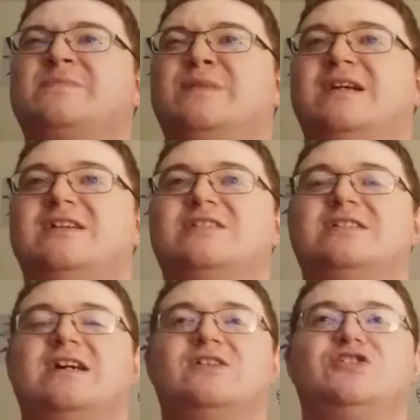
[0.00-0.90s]
There's
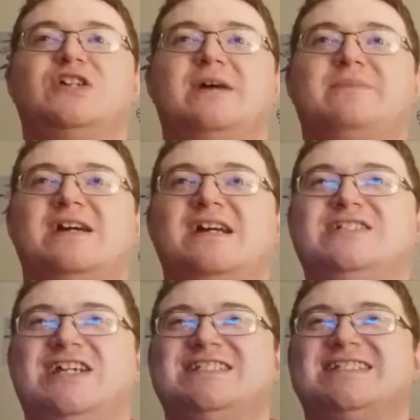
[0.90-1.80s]
another shot by
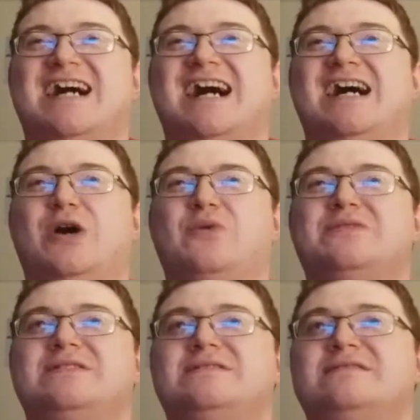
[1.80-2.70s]
AJ Styles.